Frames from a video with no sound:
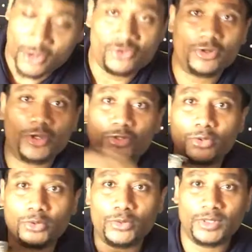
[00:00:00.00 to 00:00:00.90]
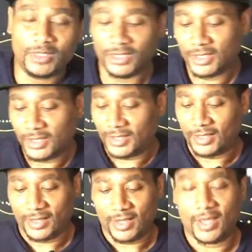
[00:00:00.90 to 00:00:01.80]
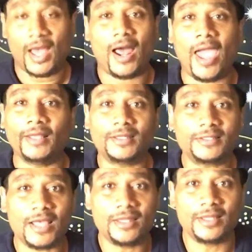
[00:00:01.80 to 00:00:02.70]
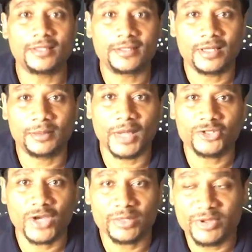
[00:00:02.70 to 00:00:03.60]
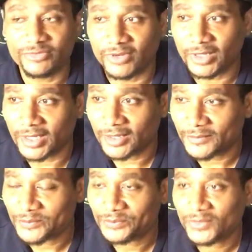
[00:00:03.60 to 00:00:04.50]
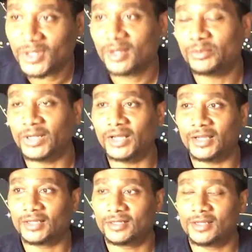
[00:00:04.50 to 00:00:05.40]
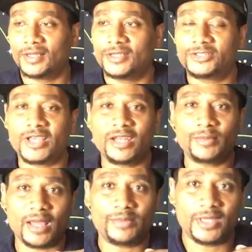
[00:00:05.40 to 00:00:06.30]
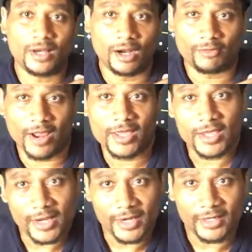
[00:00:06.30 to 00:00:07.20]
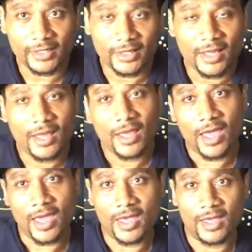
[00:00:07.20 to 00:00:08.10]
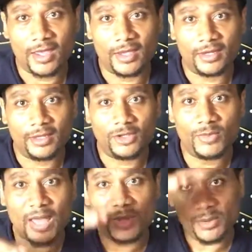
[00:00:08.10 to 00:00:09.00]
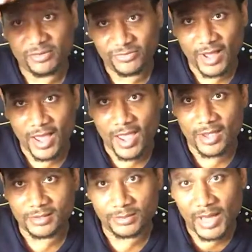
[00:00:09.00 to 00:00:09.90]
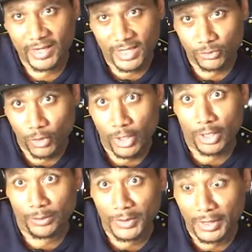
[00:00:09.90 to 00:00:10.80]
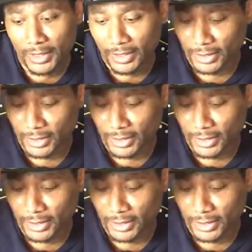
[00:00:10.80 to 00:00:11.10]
You can do. I hate to say this, and I'm not trying to be funny, but Shannon might be oh, right here, and you might be able to find somebody that's way up here.